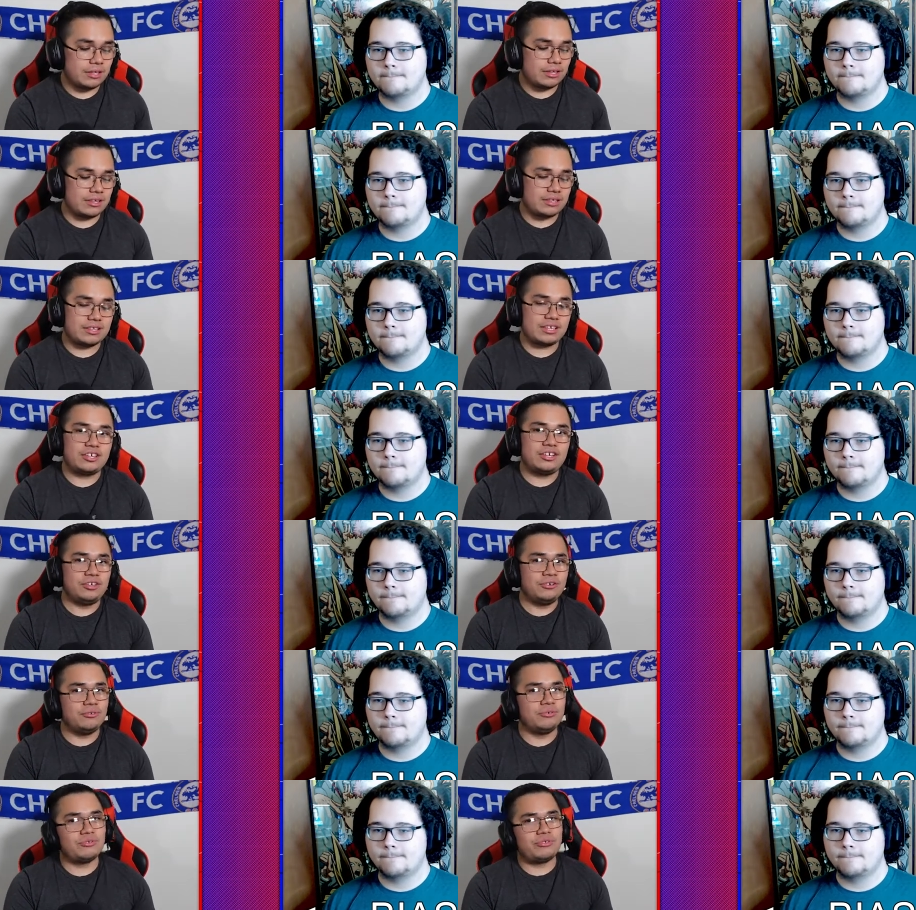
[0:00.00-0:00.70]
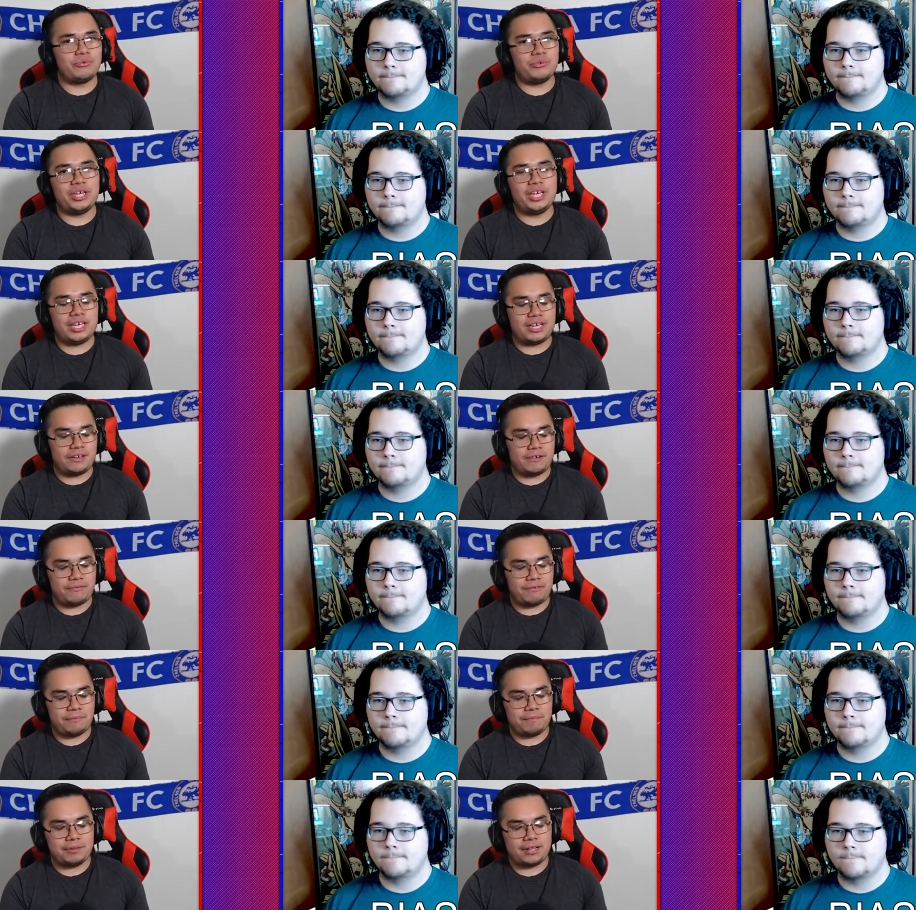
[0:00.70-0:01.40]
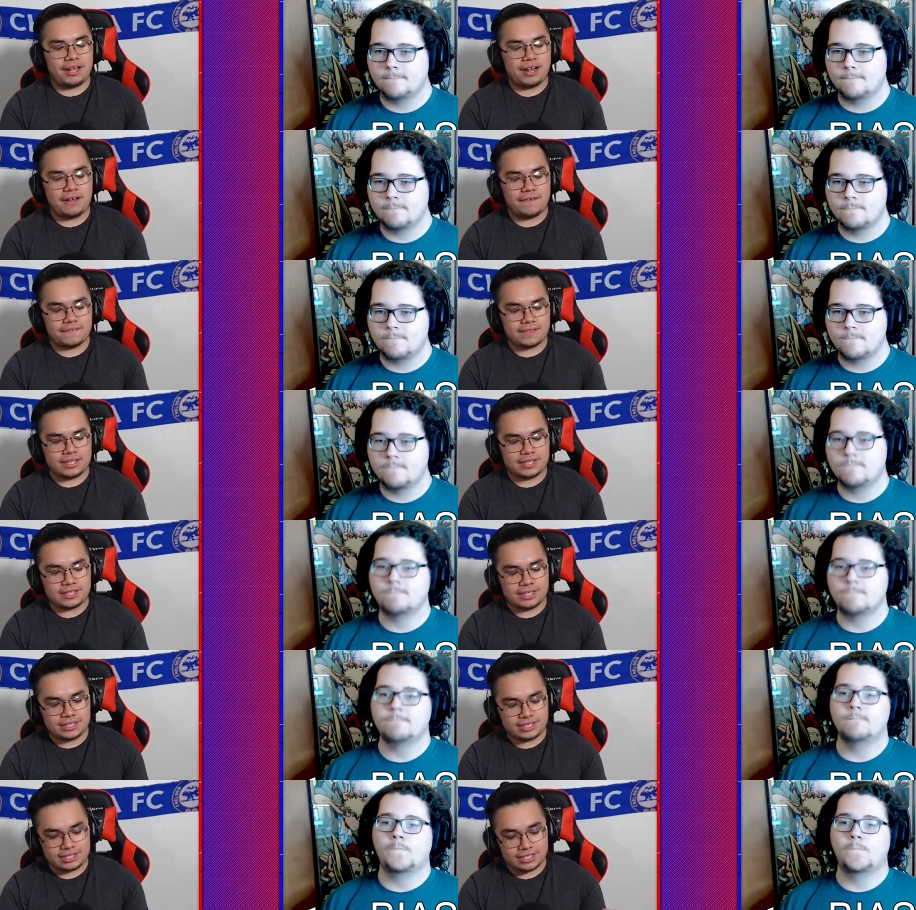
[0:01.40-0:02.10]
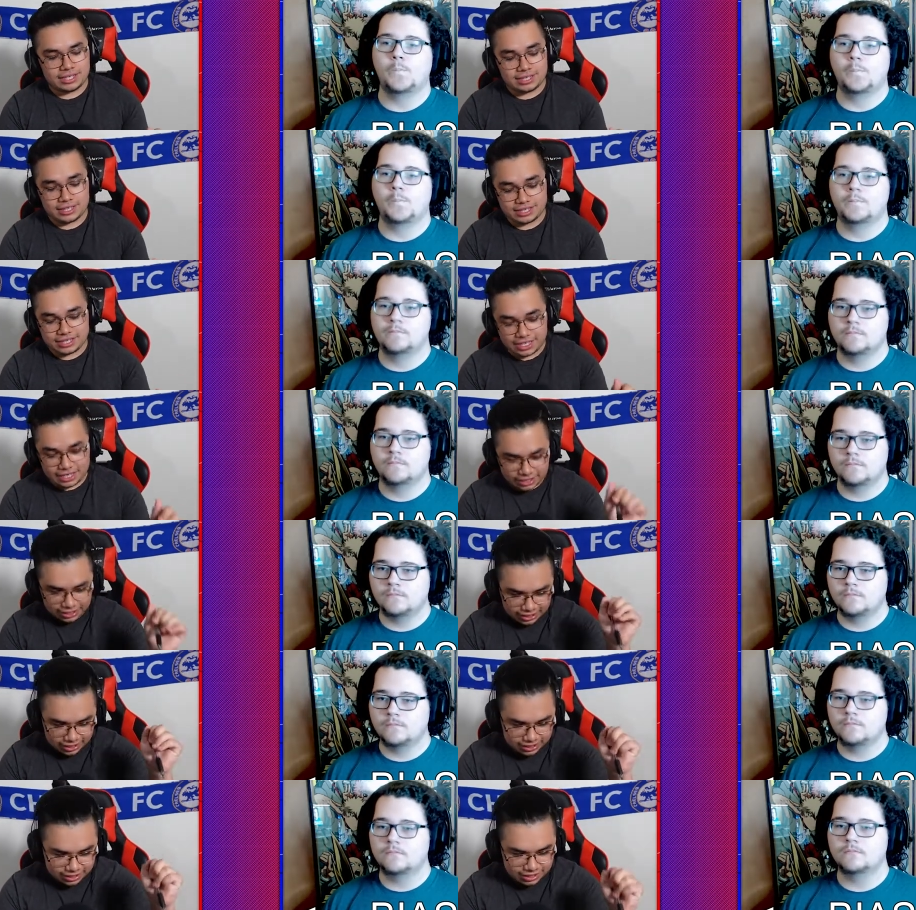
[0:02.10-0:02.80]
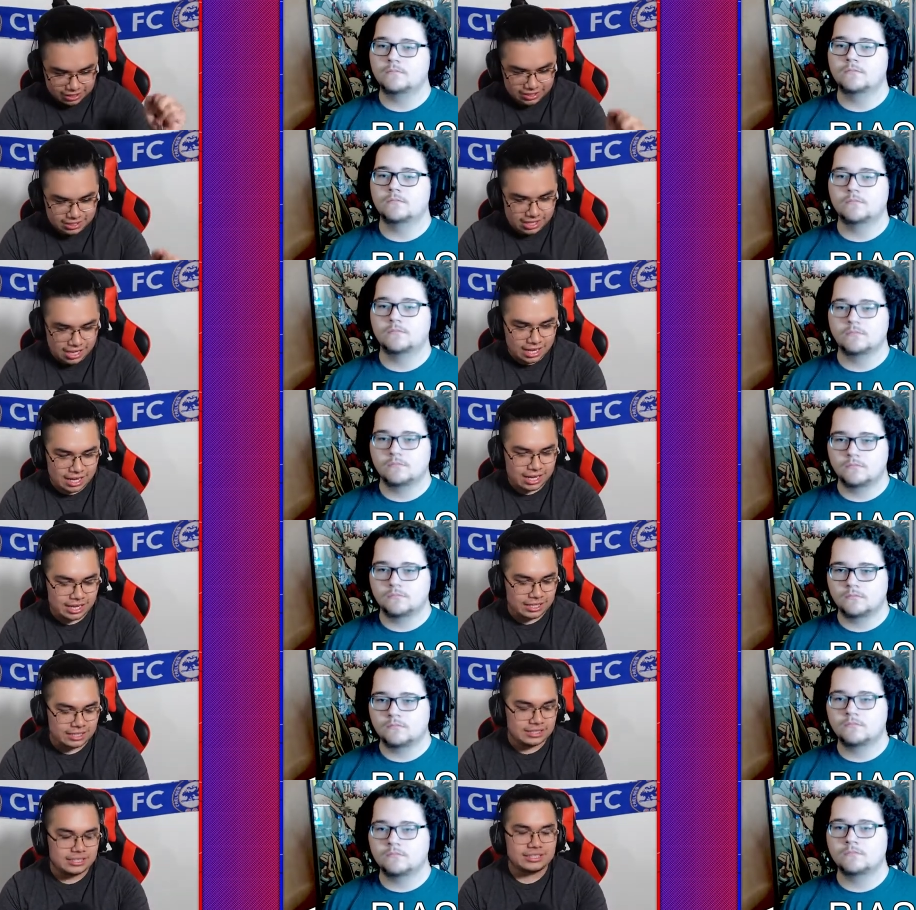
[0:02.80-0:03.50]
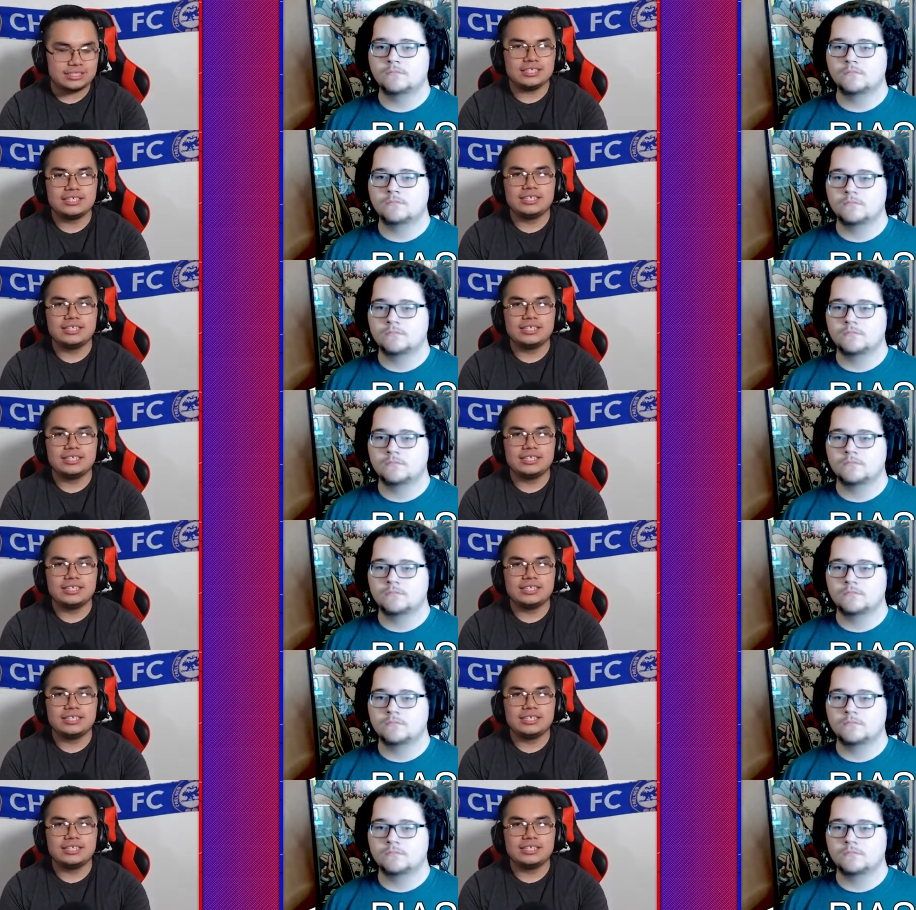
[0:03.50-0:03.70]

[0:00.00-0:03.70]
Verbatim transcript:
Speaker 1: This is a huge week for playoffs. This is this is it. This decides